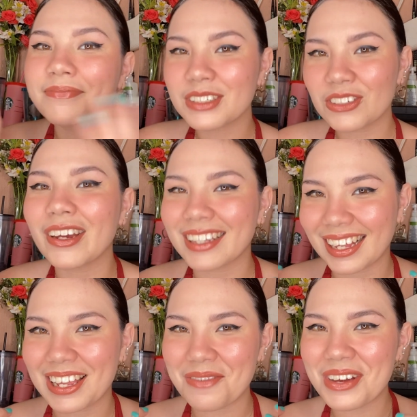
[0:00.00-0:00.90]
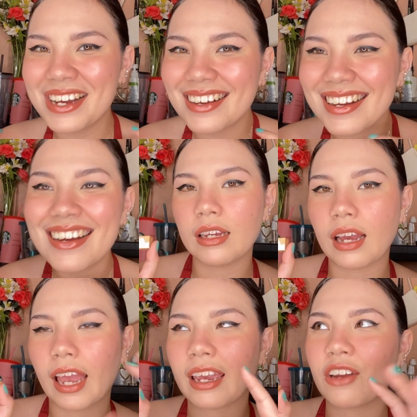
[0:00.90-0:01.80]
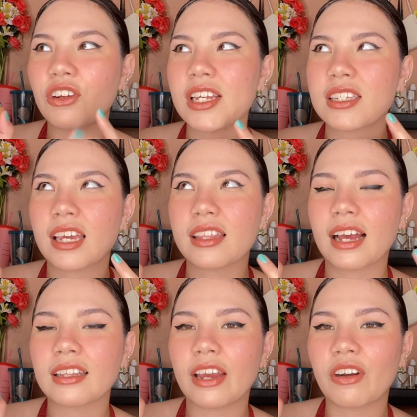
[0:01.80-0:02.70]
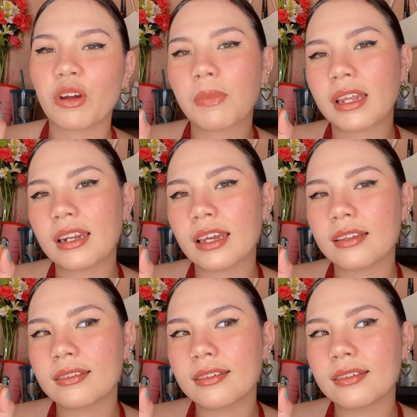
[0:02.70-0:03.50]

join the club. I can't really say that I recommend it